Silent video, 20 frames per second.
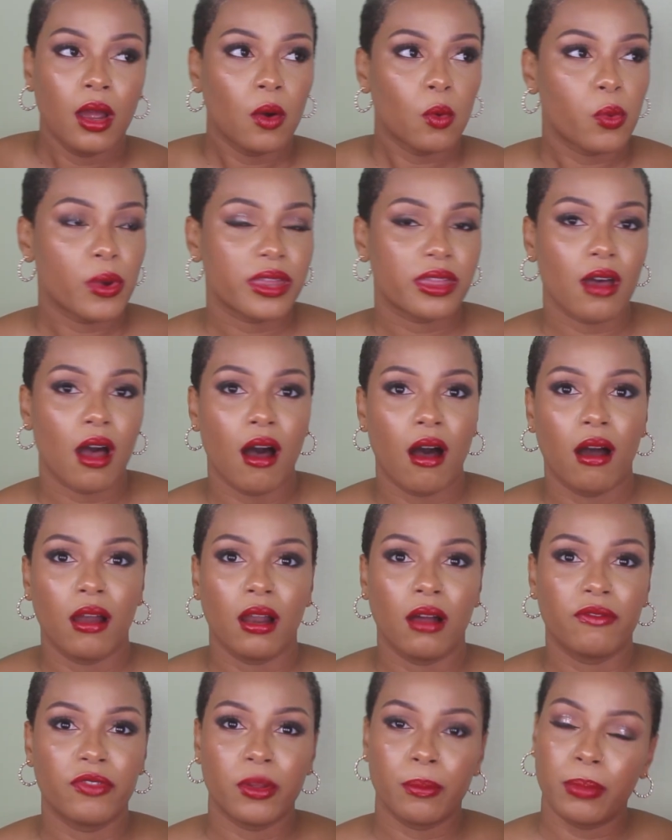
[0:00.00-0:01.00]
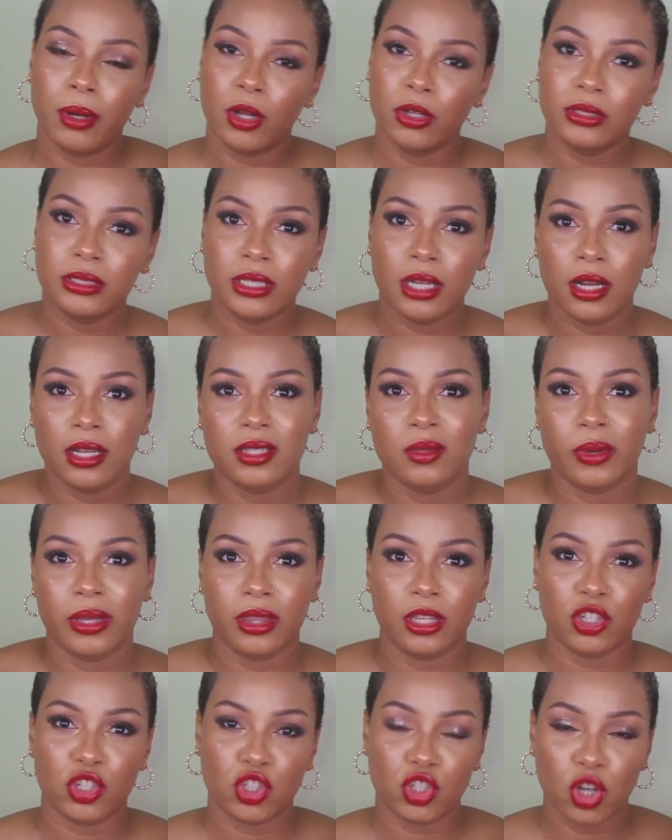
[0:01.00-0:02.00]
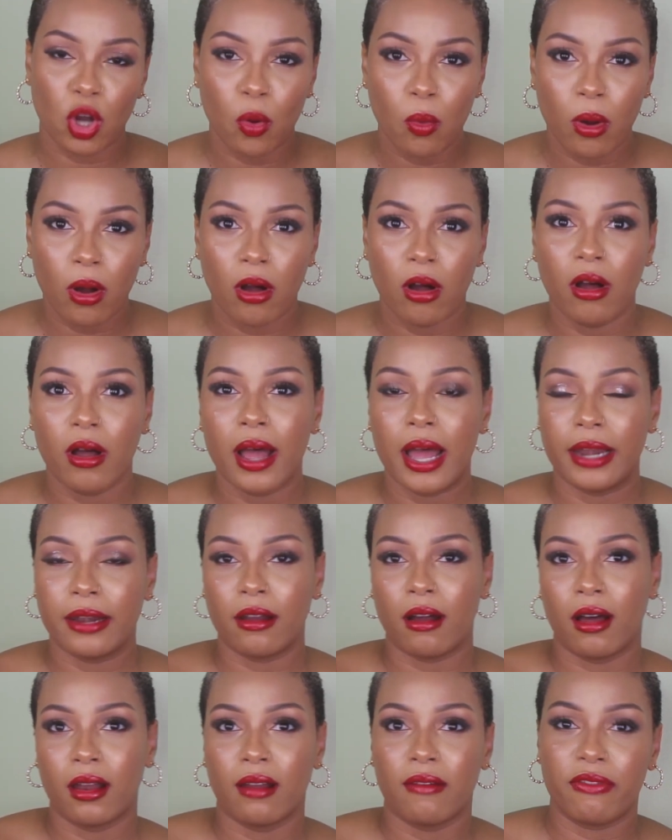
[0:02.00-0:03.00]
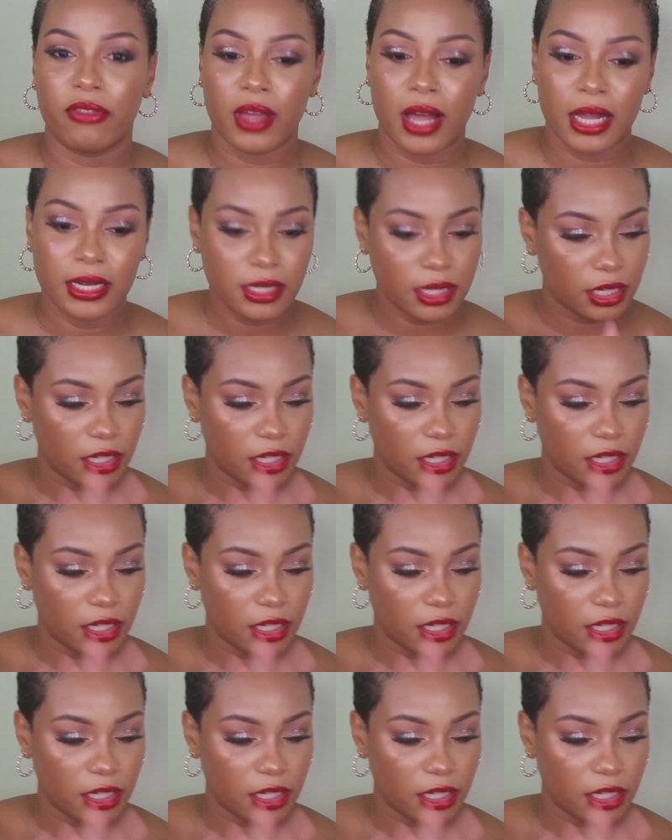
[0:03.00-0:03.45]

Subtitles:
with all of the blunders with the shower and all of that,